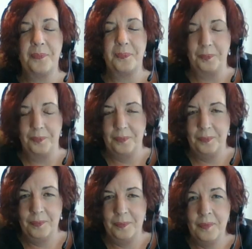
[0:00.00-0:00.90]
if you
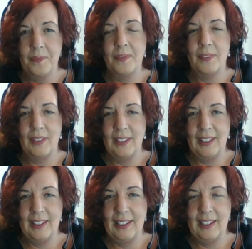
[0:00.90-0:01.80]
say to me,
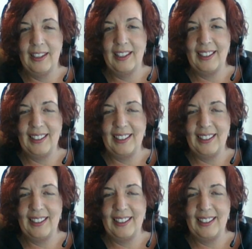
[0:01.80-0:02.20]
"Oh, Jimmy, I